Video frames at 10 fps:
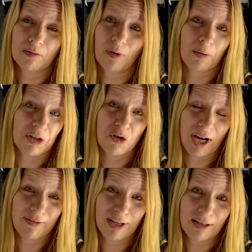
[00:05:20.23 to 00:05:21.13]
While we were
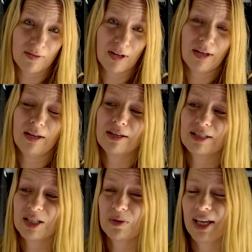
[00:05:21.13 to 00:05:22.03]
driving.
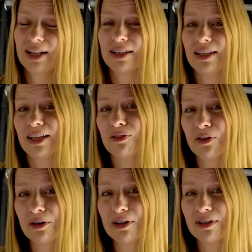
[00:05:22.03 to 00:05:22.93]
Since we added the
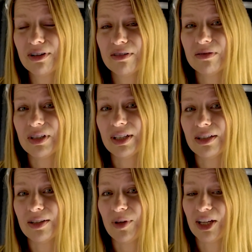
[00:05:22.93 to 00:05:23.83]
inverter,
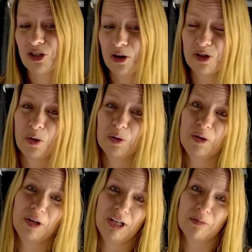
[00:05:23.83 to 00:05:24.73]
we can charge the whole
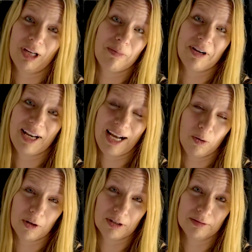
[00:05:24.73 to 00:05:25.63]
unit in probably about an
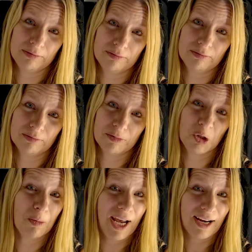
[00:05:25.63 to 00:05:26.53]
hour, 2
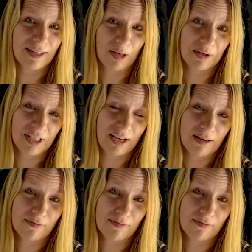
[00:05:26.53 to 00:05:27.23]
max, I would say.